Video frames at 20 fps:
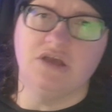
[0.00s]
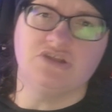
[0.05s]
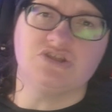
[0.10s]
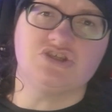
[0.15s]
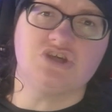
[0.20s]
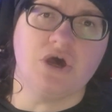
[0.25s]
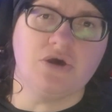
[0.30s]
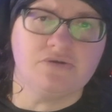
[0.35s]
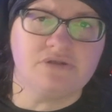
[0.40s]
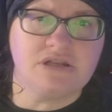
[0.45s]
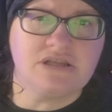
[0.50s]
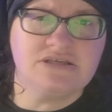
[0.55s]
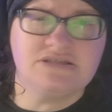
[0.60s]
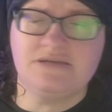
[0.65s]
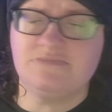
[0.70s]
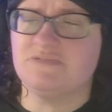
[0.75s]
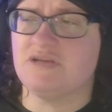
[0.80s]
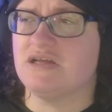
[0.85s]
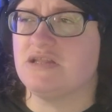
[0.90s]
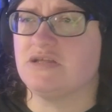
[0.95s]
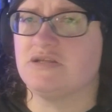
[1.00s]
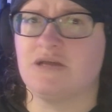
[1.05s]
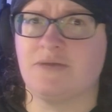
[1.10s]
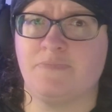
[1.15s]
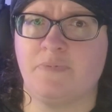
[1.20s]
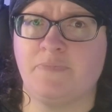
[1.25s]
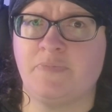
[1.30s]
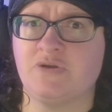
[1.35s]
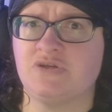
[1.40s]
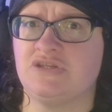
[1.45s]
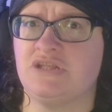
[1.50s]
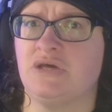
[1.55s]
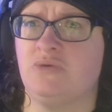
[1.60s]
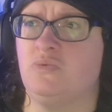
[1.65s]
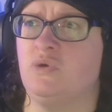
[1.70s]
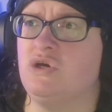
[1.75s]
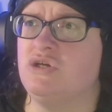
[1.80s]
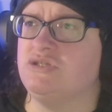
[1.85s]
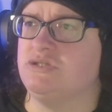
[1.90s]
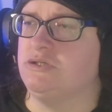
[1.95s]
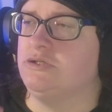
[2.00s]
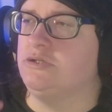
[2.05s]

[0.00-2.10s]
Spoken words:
Totally seems like the type of person that would.